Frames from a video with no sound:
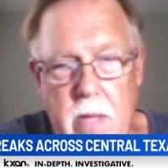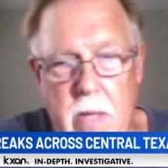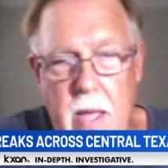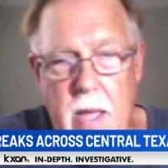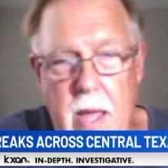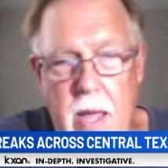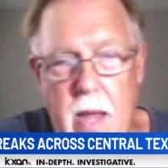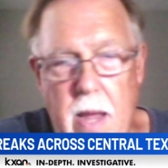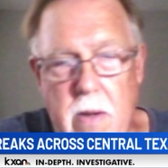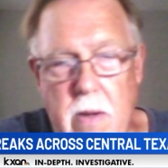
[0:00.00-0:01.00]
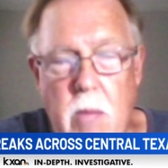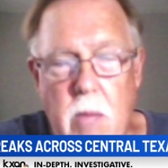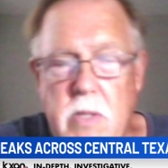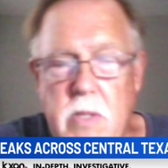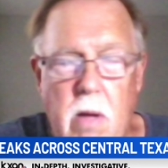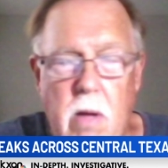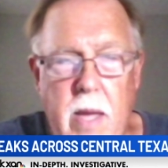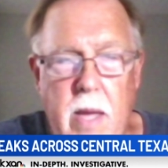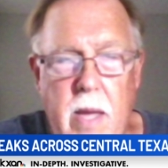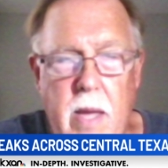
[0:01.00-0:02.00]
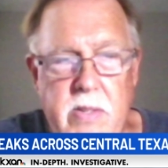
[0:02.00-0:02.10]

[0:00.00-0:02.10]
And in almost all cases,